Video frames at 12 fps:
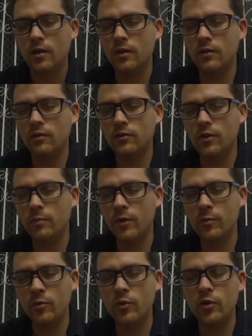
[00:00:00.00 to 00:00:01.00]
There are some
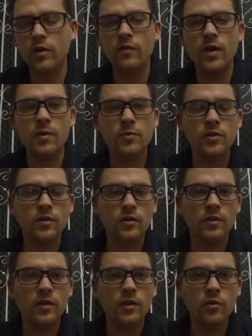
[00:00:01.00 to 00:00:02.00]
people who have
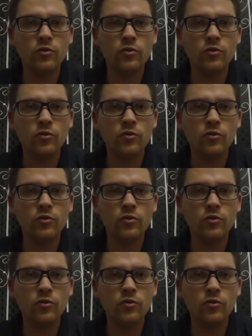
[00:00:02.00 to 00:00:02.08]
absolutely no